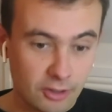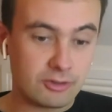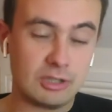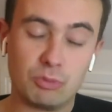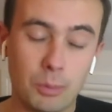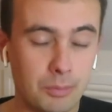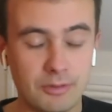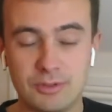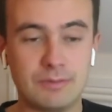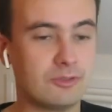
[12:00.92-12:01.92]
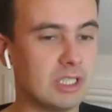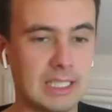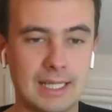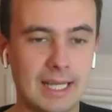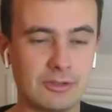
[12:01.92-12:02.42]
it, he's won by 15
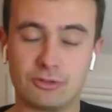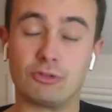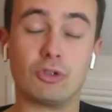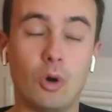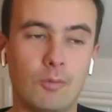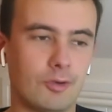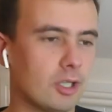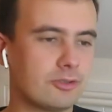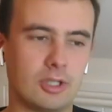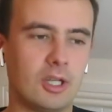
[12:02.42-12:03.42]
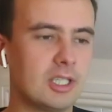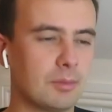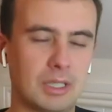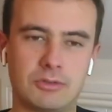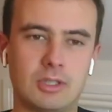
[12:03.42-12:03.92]
lengths. There's an awful lot to like
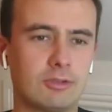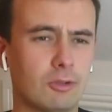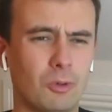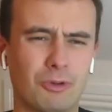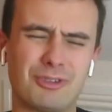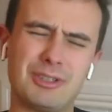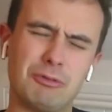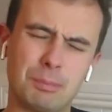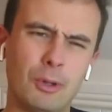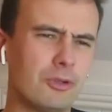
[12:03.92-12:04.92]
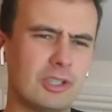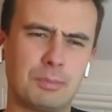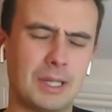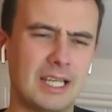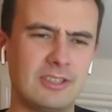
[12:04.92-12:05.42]
about this horse, and he was put in his
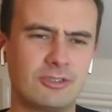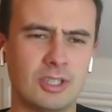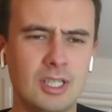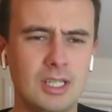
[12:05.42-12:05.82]
place.